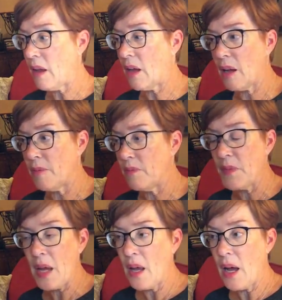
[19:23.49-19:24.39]
um,
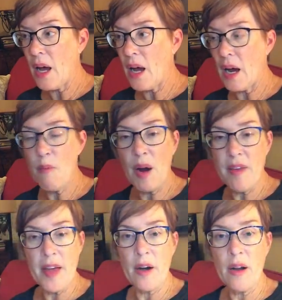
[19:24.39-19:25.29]
I
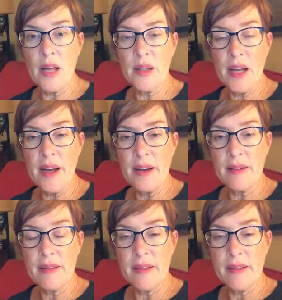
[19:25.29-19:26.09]
buy that all online.